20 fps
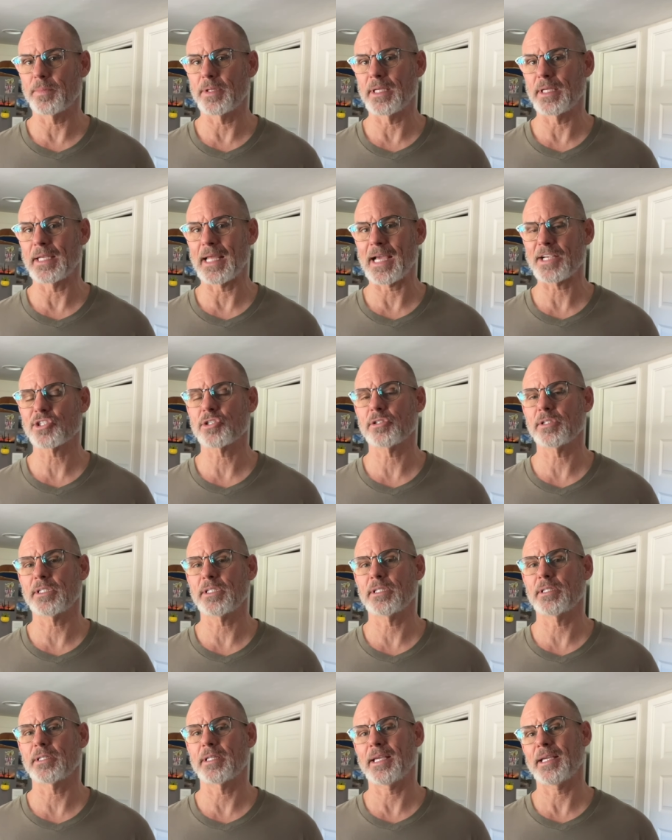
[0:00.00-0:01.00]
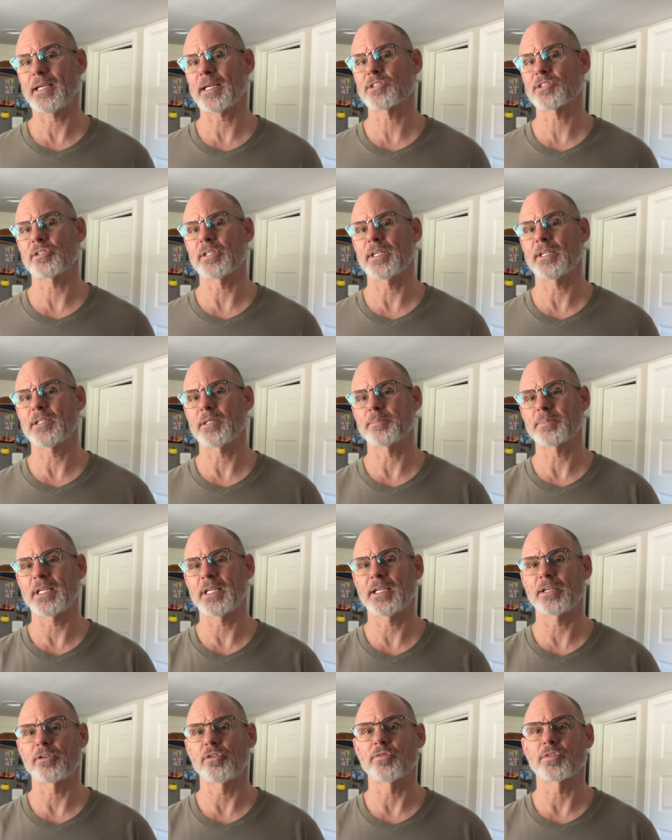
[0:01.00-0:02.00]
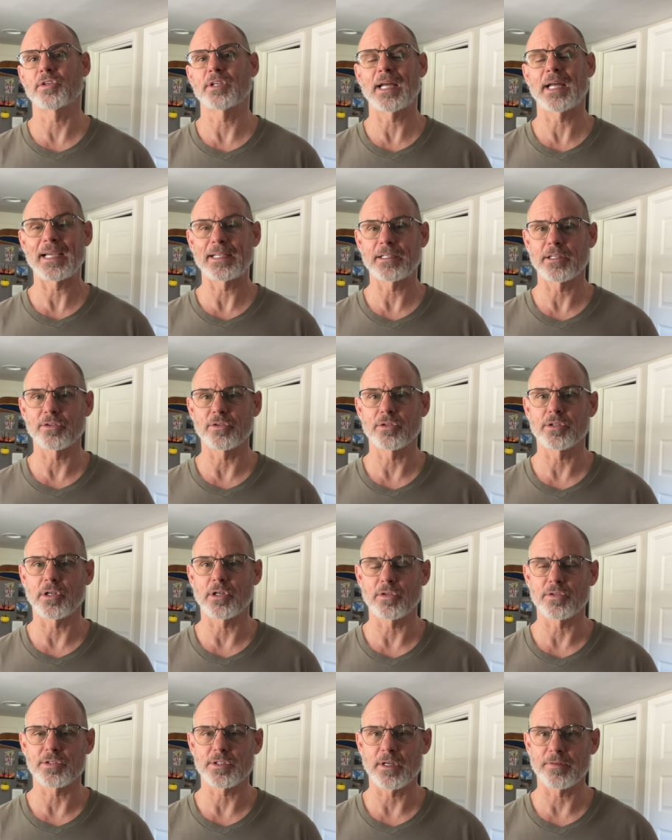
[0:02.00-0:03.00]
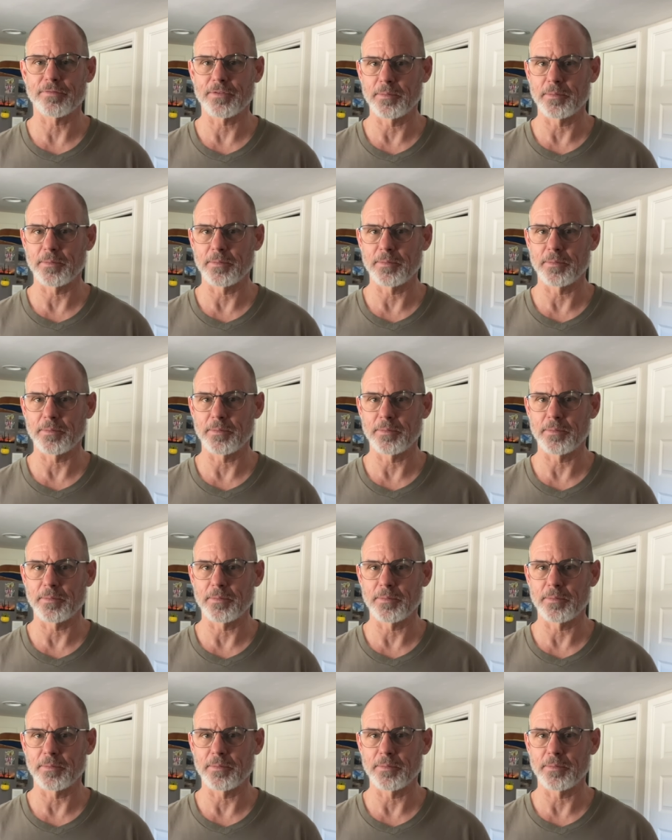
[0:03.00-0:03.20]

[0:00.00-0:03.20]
They actually ended up taking over $900 off the